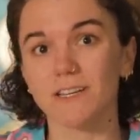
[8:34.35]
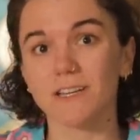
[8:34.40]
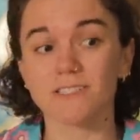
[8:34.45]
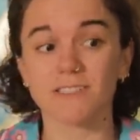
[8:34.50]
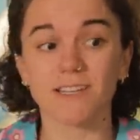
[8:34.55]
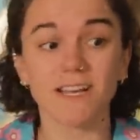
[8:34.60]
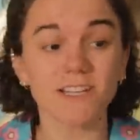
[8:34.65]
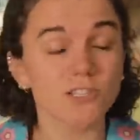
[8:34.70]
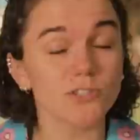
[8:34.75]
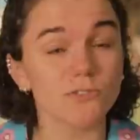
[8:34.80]
So
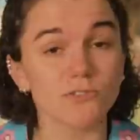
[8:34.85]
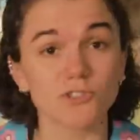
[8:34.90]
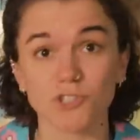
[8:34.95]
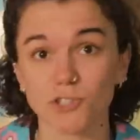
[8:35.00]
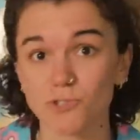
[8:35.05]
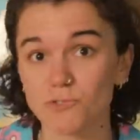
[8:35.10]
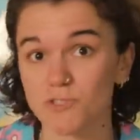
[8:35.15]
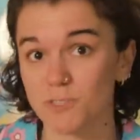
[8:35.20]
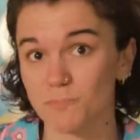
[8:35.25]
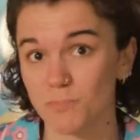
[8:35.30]
that's your
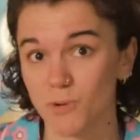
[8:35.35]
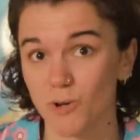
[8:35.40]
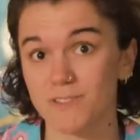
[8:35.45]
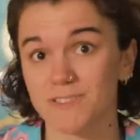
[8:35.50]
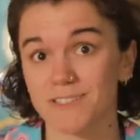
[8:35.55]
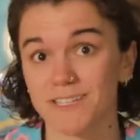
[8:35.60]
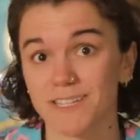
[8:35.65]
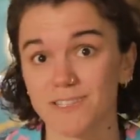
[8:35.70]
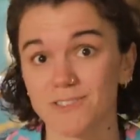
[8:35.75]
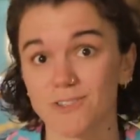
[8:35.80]
endurance
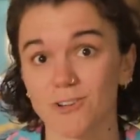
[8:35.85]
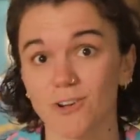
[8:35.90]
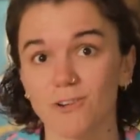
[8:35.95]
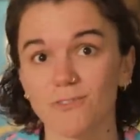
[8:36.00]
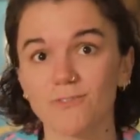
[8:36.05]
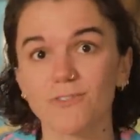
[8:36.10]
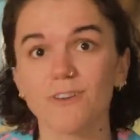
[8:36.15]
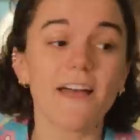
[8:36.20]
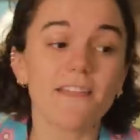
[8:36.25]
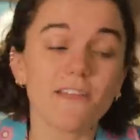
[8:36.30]
box ticked
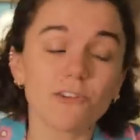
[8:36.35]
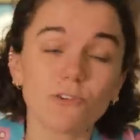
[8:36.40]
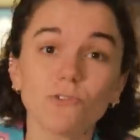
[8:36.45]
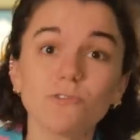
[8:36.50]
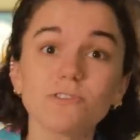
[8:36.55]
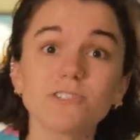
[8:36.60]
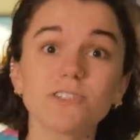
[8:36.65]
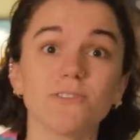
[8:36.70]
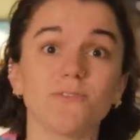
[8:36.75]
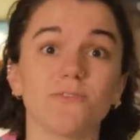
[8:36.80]
off. And they're
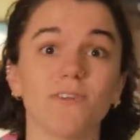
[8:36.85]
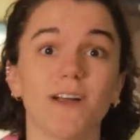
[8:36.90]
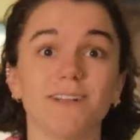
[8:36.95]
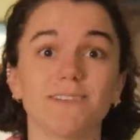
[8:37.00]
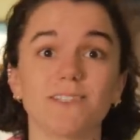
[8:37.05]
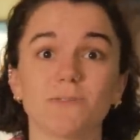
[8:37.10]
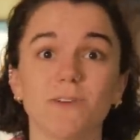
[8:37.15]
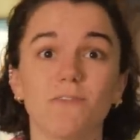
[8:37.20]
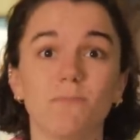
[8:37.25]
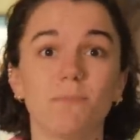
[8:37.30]
also
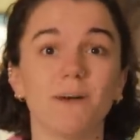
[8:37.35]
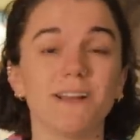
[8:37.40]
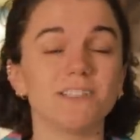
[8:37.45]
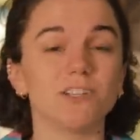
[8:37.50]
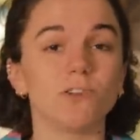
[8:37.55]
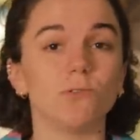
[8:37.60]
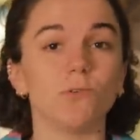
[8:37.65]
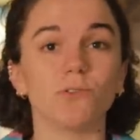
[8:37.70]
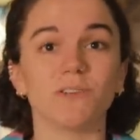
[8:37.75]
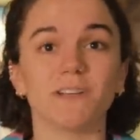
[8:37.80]
found to have better
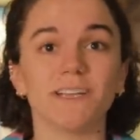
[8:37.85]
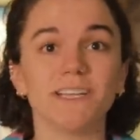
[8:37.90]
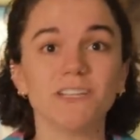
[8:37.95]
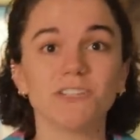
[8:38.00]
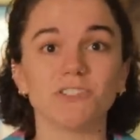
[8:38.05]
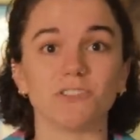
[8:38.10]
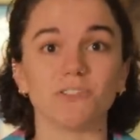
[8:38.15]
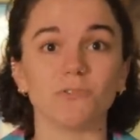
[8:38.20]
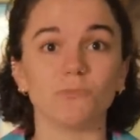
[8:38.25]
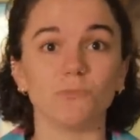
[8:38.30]

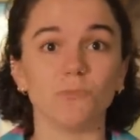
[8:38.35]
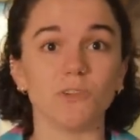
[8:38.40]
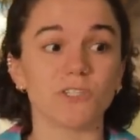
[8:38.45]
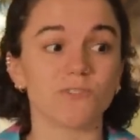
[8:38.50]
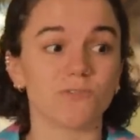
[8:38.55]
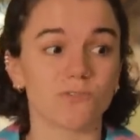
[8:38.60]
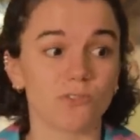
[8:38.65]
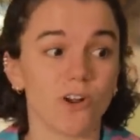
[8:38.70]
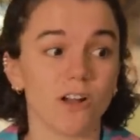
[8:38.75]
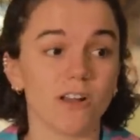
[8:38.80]
coordination, which
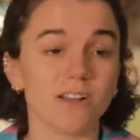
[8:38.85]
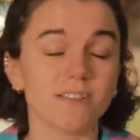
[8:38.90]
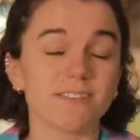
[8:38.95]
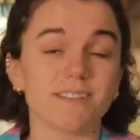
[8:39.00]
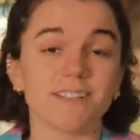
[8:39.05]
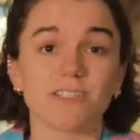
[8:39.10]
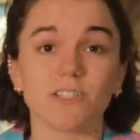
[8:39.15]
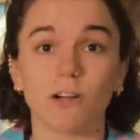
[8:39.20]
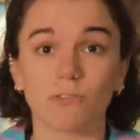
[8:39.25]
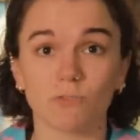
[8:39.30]
for us
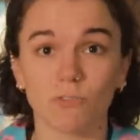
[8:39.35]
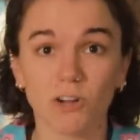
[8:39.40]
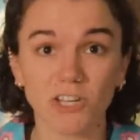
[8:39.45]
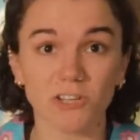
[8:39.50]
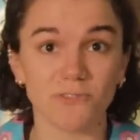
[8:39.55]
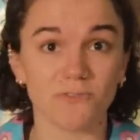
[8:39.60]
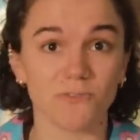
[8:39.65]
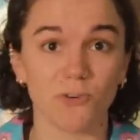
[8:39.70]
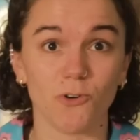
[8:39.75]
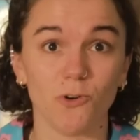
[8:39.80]
is our
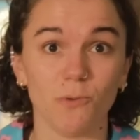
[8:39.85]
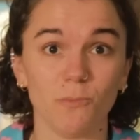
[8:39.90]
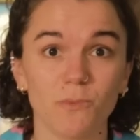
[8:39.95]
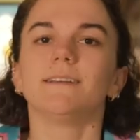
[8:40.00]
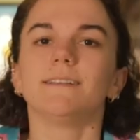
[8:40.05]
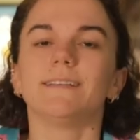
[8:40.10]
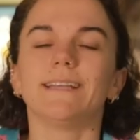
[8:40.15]
running form.